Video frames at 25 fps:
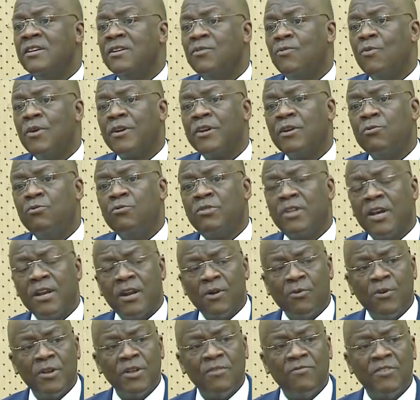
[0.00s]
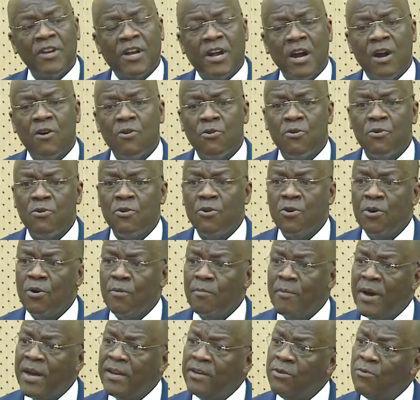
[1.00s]
wakikutana kwenye vikao
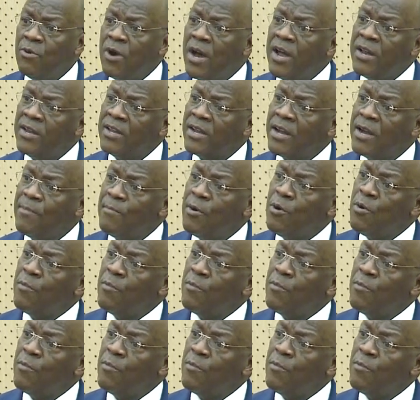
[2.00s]
madiwani, kama